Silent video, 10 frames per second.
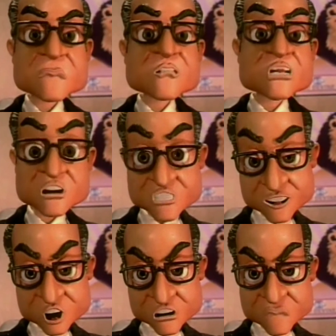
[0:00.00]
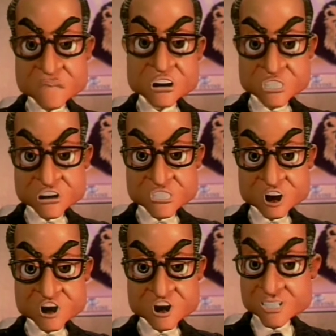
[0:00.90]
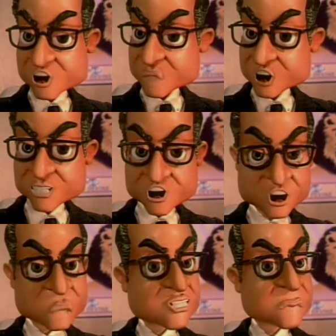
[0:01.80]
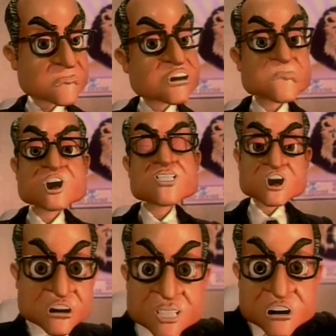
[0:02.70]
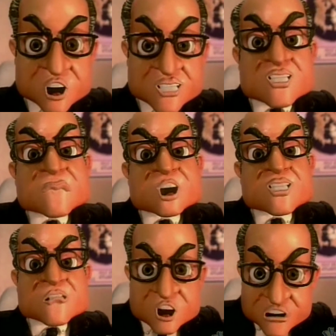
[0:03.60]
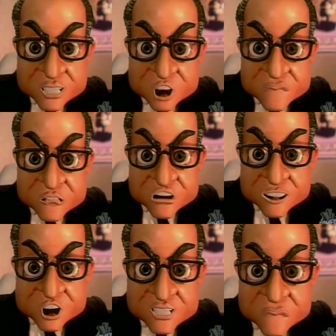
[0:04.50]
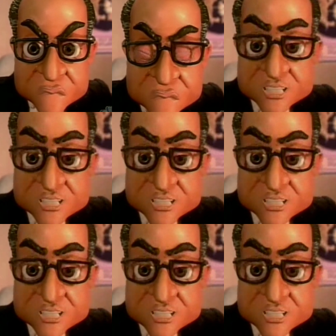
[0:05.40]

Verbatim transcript: If that lion touches another one of my customers, I'm gonna tear your heart out and feed it to him for lunch.